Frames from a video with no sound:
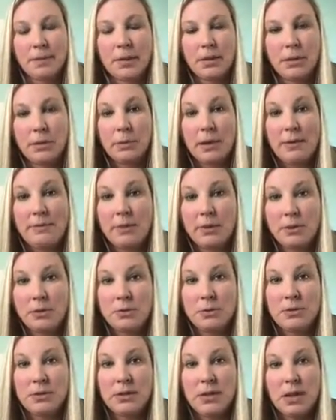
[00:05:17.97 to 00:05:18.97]
your
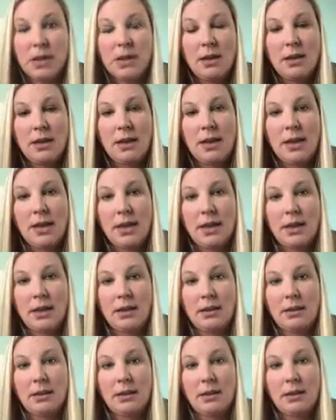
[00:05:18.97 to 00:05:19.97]
revenues
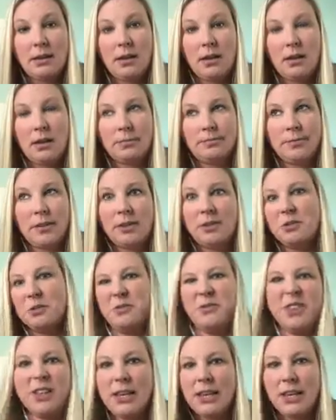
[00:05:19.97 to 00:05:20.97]
in,
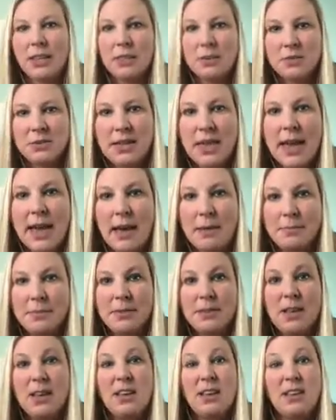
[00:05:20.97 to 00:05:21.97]
filling in those
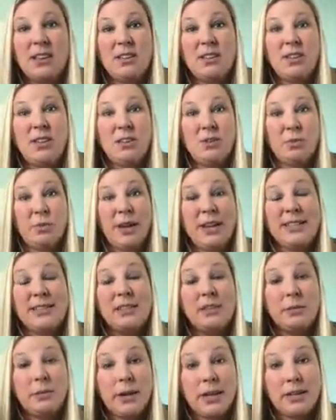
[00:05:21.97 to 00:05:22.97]
gaps,
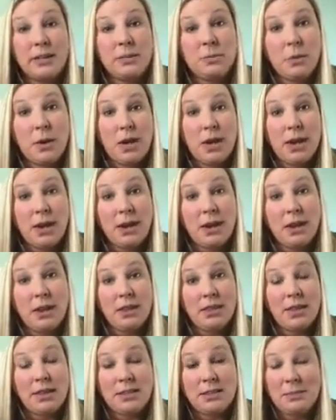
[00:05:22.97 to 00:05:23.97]
raising the rates when
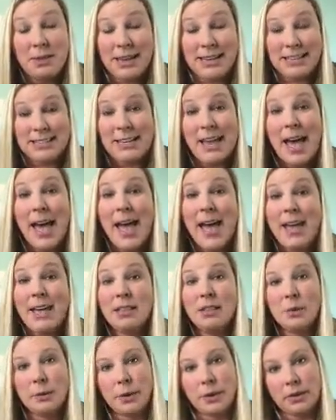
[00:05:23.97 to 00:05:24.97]
the demand is high,
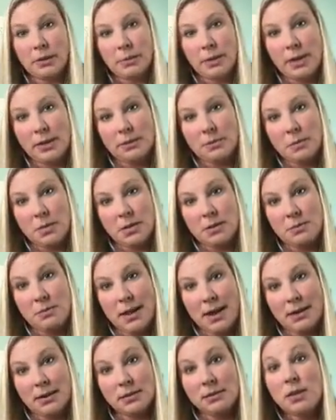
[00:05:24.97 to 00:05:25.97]
lowering the rates when the
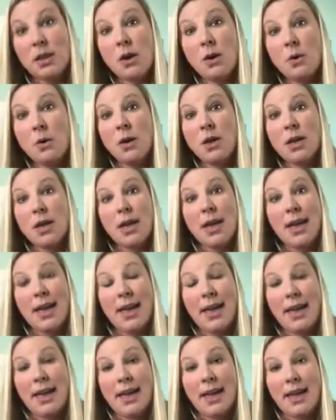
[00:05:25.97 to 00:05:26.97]
demand is low,
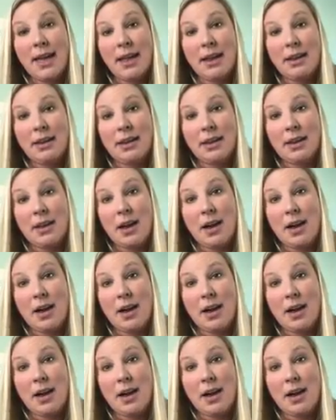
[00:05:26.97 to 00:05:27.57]
and